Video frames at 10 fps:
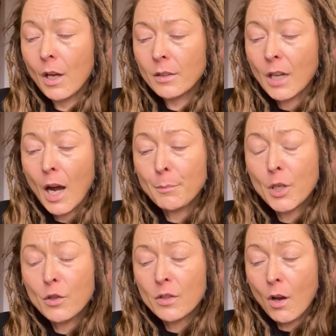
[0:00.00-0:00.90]
Top
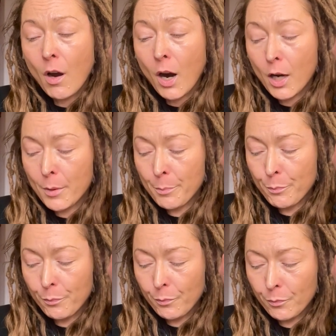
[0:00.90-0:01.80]
notes are
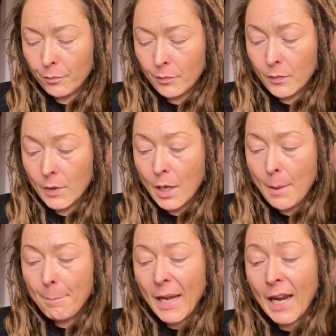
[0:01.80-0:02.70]

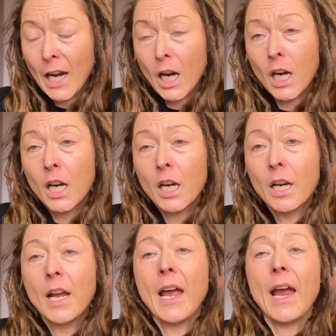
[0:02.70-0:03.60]
pear
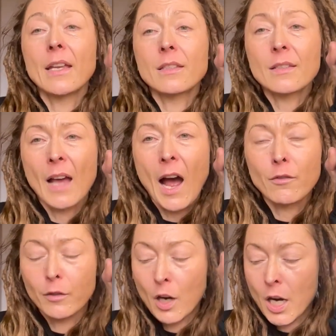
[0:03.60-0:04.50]
and
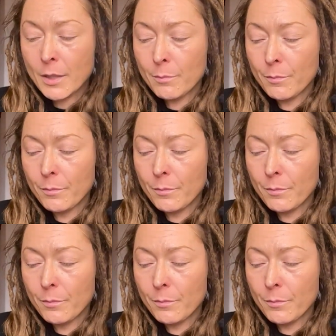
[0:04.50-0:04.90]
saffron.